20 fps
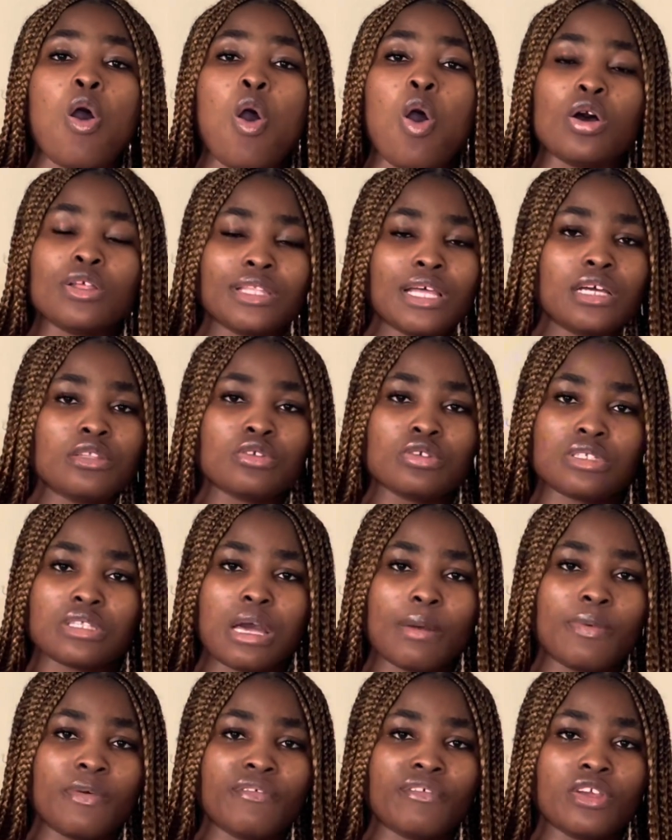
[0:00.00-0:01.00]
under those
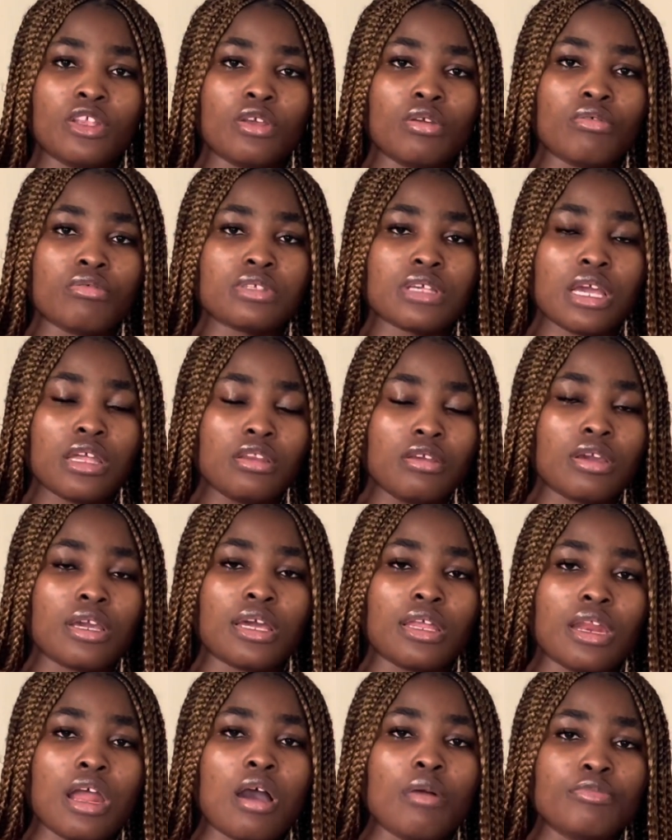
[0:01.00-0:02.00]
type of videos, and you
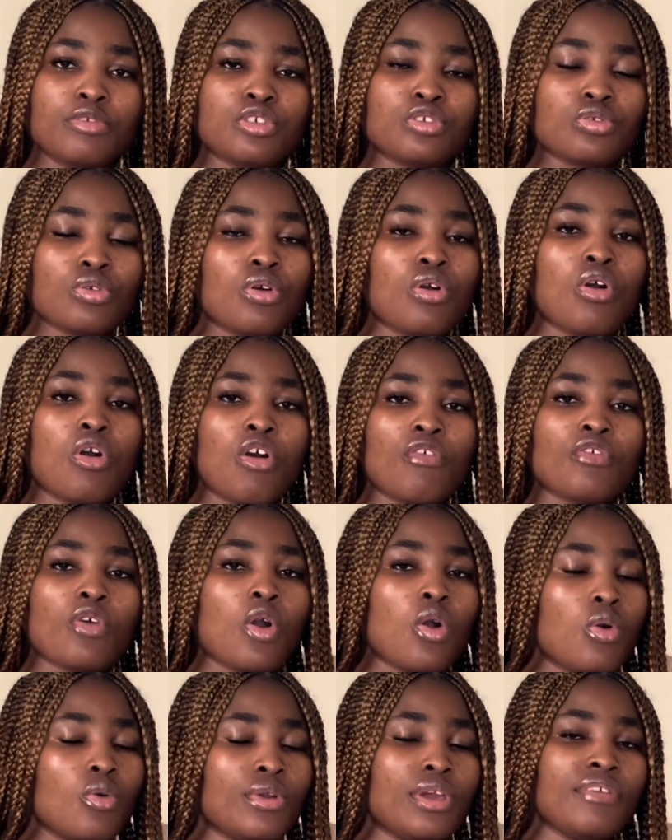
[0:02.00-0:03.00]
can now be sure of,
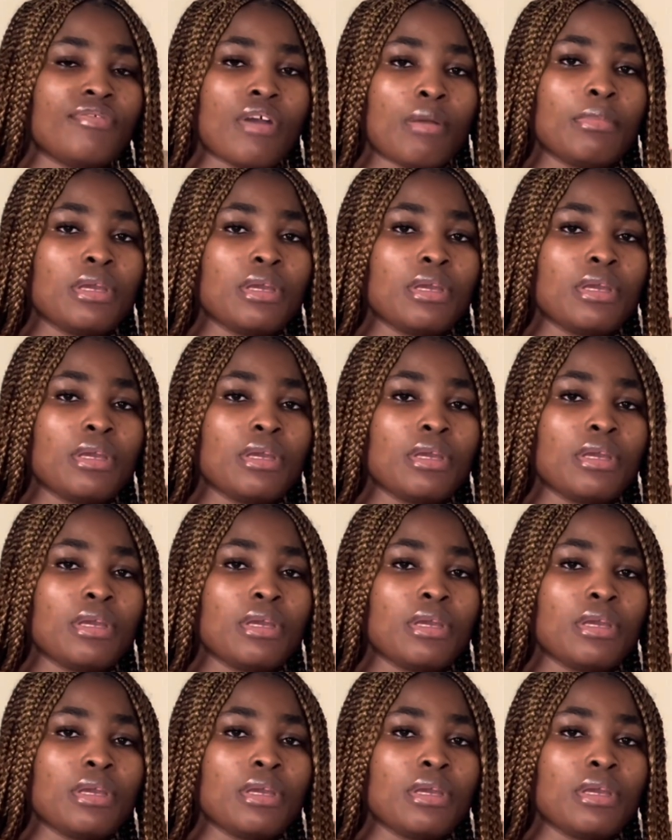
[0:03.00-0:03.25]
oh, if I